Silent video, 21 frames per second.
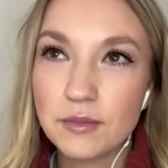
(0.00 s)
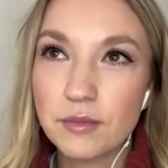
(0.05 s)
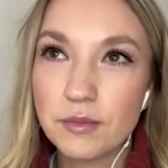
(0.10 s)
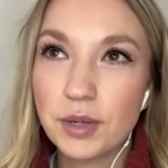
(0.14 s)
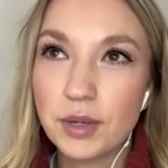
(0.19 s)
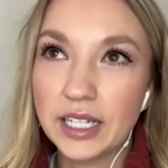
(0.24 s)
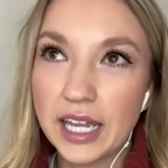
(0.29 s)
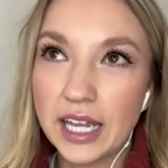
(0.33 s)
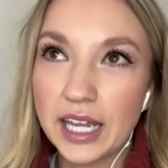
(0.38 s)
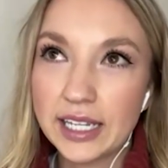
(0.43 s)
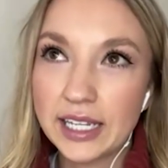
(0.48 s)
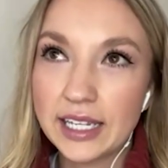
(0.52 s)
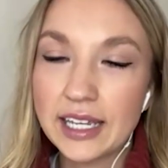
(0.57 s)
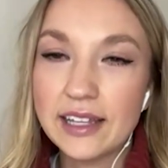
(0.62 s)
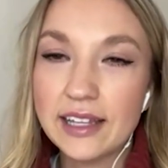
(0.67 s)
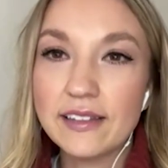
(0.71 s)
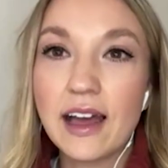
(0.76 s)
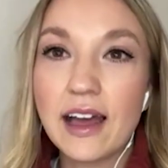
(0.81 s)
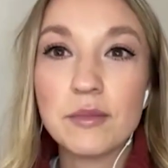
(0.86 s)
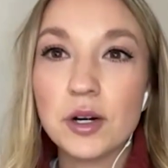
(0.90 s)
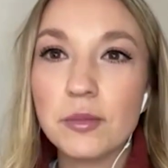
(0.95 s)
But like
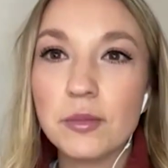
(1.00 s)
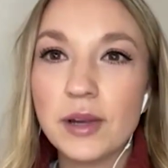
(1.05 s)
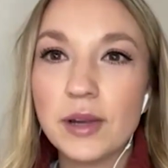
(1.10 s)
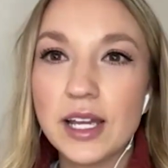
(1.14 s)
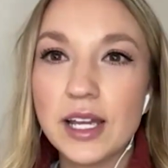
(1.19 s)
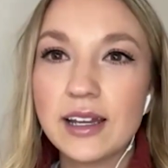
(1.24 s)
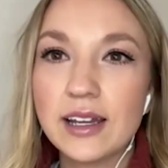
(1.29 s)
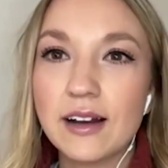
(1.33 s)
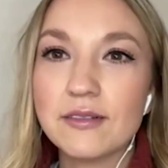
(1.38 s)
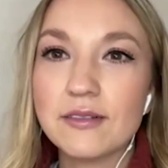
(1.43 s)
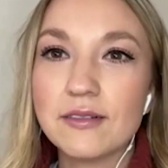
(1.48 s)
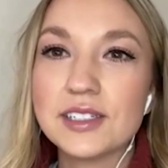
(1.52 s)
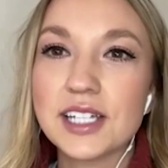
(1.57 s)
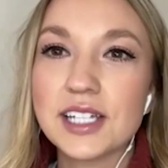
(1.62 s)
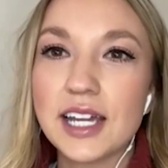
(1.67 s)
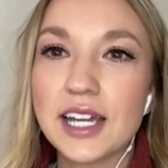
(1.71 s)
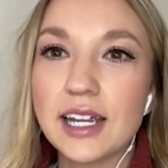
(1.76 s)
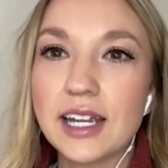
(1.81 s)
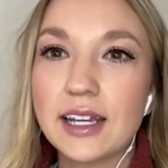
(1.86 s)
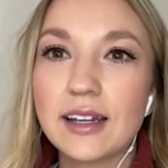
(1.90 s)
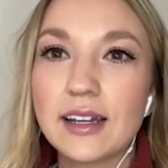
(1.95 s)
in that moment, I was
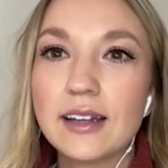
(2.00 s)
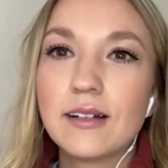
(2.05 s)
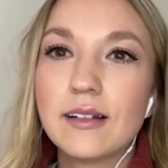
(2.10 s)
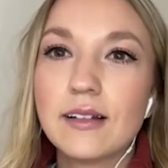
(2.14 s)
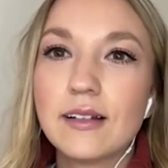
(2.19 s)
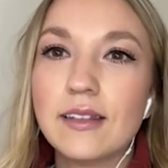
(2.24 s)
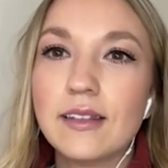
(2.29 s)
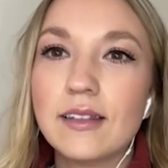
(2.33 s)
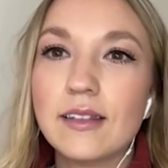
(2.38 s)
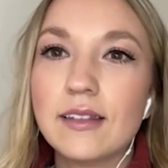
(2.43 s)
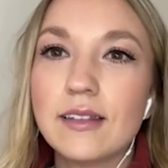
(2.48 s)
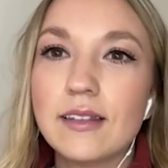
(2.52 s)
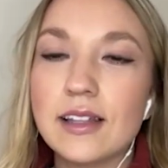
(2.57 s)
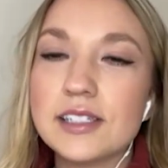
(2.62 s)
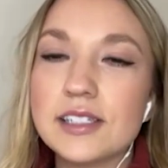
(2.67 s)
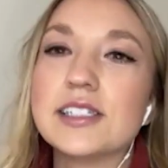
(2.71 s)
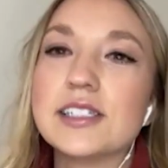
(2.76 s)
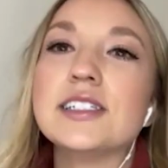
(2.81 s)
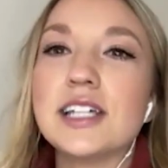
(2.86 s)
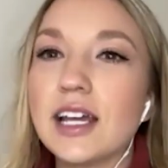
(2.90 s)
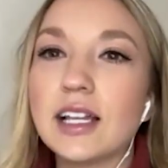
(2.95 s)
like,
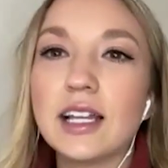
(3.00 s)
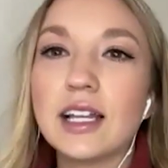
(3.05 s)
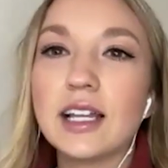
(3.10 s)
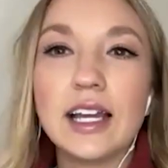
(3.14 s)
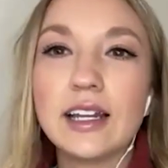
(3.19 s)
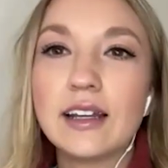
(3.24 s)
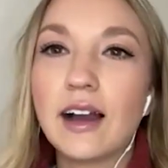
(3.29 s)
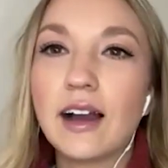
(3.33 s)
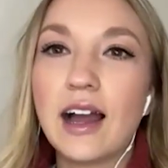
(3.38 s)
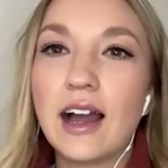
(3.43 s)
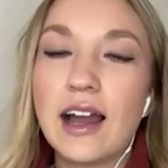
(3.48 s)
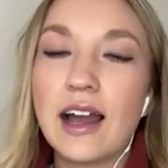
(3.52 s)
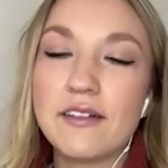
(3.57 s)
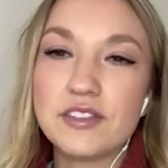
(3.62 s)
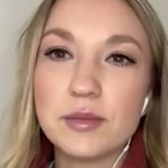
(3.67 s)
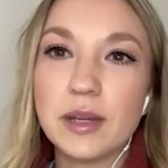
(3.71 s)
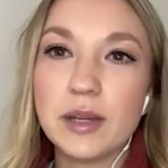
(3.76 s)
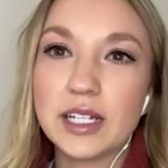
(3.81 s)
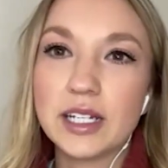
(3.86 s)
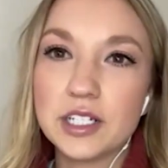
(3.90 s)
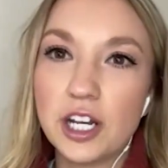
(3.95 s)
this is it. Like I have
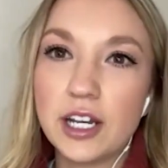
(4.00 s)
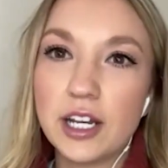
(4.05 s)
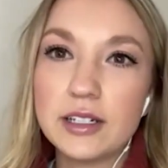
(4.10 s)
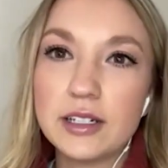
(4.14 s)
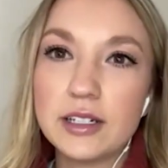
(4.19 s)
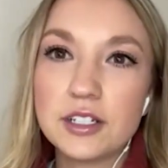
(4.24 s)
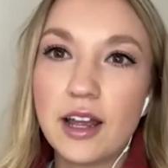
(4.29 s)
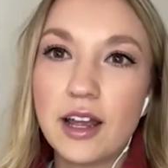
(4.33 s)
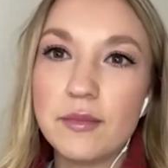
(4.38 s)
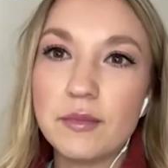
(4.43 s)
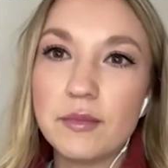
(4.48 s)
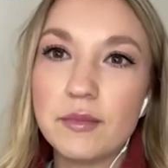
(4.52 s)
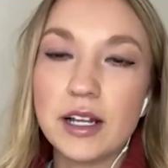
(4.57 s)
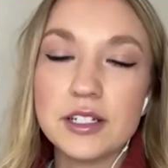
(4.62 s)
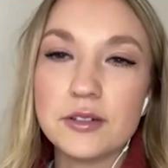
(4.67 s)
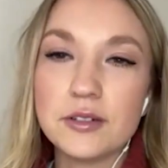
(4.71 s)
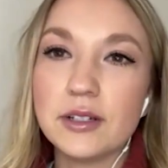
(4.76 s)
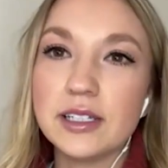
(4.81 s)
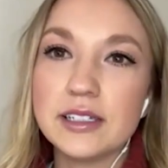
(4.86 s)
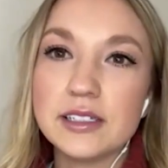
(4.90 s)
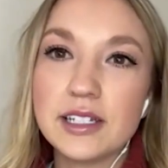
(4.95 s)
to make a change. I'm not
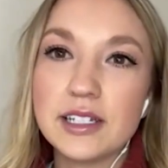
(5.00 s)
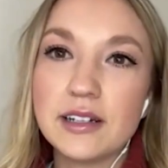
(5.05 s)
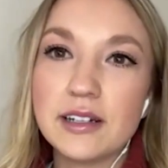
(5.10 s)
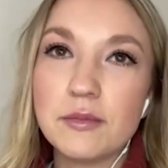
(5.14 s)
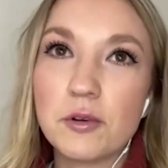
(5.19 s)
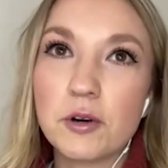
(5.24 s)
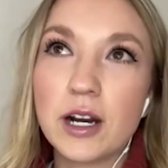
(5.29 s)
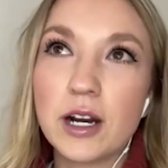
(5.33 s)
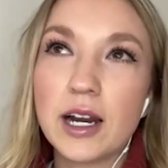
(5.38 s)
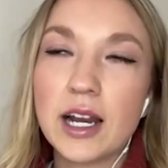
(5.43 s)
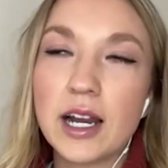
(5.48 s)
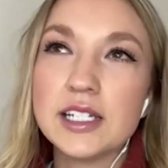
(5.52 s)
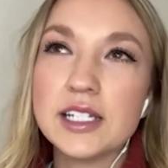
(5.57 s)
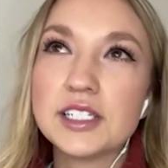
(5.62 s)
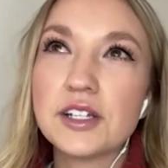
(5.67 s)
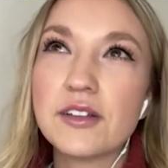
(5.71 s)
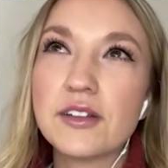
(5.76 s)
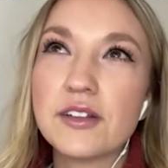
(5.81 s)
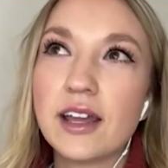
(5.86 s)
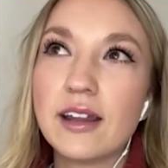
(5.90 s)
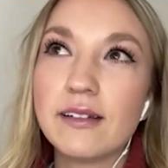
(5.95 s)
doing this anymore. And
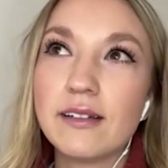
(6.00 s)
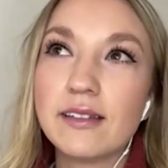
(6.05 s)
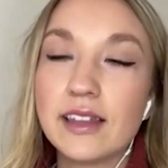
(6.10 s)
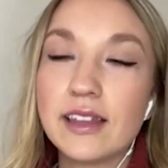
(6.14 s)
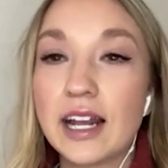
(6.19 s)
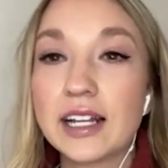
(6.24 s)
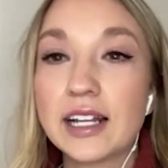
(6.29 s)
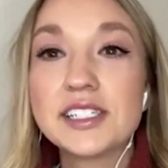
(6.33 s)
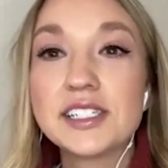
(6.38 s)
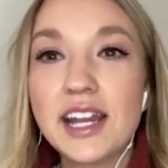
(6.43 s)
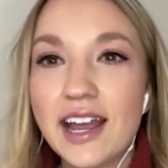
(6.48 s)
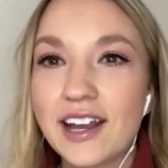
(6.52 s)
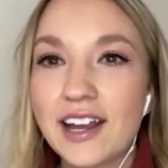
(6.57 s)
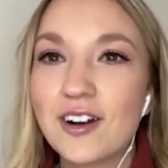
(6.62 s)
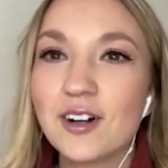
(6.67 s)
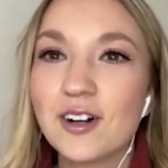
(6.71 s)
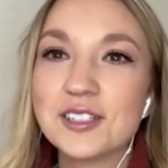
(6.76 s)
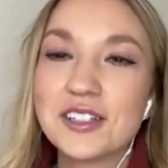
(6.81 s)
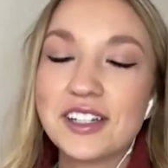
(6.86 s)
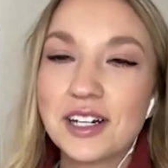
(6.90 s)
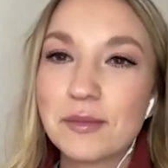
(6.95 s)
so then the next day I
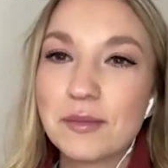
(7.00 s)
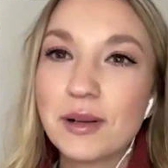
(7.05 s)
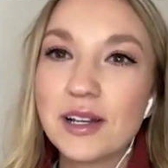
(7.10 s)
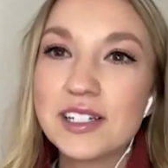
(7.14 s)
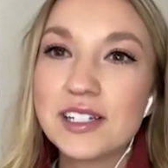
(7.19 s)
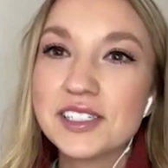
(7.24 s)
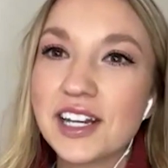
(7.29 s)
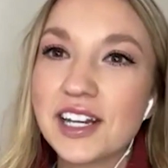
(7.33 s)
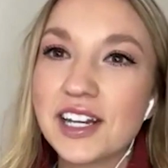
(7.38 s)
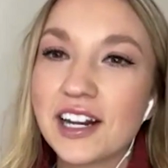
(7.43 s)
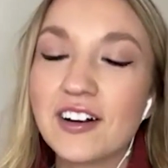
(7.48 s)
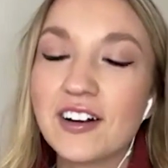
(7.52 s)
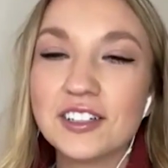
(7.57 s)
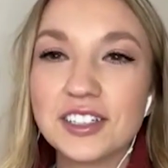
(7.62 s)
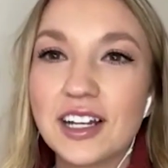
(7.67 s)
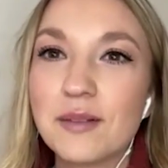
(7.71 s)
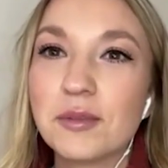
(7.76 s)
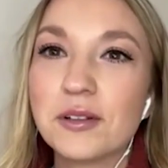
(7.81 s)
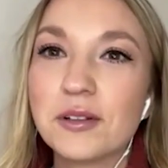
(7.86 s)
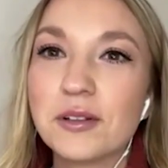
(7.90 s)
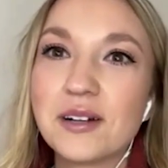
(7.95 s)
called a therapist, and I called a
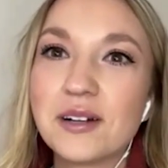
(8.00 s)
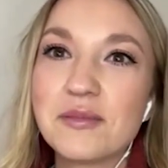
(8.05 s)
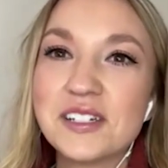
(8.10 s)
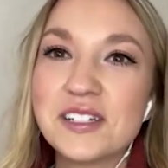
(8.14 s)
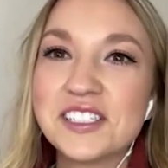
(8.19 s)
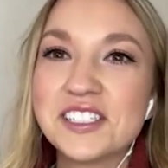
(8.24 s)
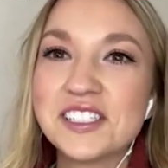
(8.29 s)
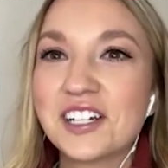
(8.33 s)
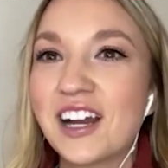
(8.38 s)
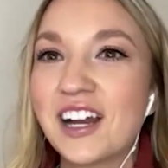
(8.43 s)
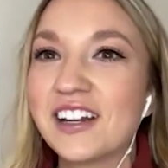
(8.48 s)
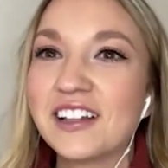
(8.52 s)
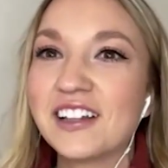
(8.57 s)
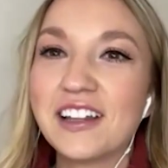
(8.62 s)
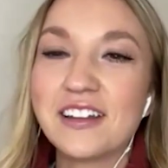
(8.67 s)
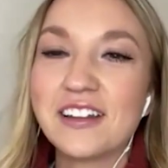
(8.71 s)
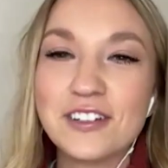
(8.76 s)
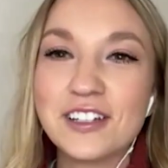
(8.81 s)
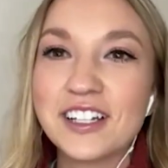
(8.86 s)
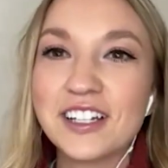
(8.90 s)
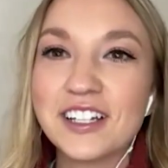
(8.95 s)
couple therapists to kind of
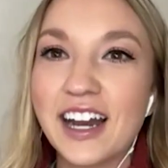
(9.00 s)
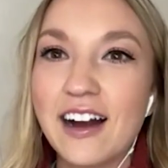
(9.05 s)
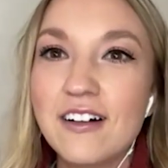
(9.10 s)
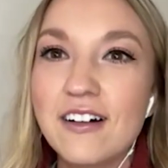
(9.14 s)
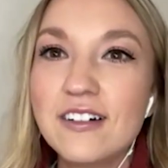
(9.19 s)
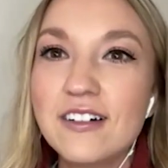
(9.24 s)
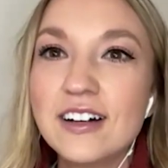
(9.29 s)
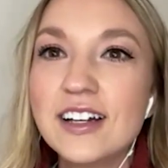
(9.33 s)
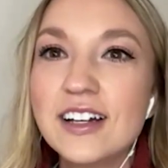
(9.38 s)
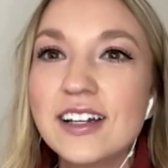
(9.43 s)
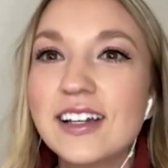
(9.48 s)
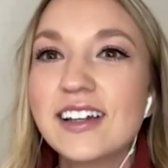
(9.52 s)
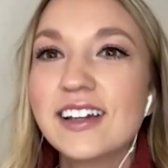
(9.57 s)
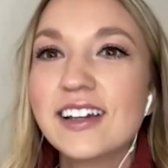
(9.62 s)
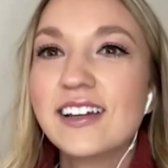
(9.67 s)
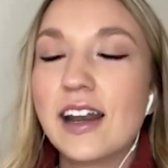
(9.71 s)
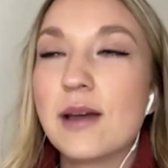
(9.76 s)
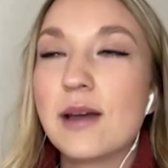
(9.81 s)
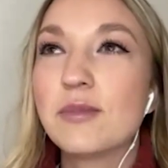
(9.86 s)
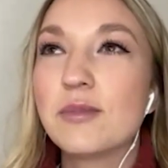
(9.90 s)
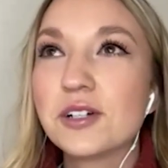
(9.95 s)
like feel it out.
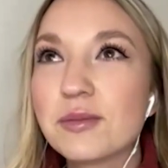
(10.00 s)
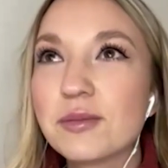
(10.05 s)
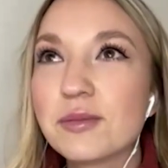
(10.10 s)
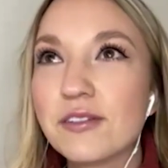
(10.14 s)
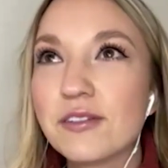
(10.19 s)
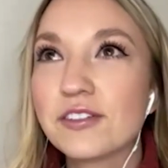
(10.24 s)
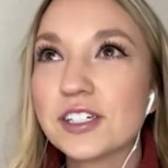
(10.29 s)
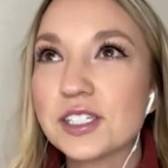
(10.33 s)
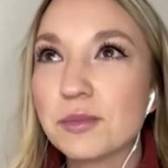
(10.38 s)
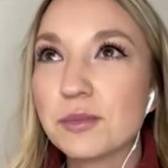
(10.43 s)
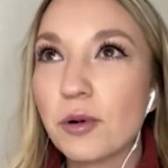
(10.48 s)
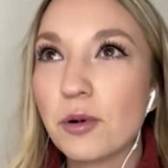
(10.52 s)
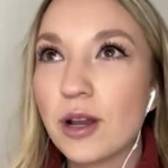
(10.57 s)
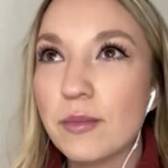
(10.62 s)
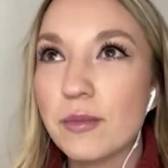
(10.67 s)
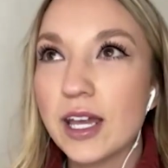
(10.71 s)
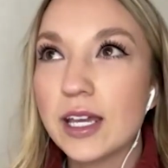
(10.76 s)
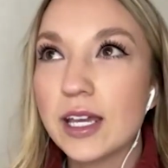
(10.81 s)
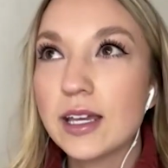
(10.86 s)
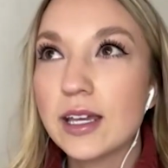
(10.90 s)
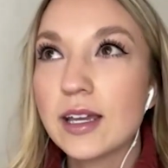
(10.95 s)
And I booked my first
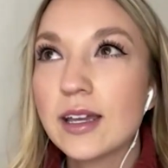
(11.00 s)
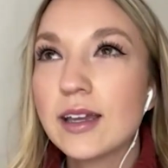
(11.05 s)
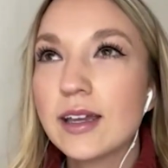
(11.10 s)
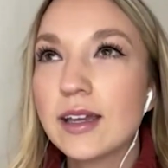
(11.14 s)
appointment.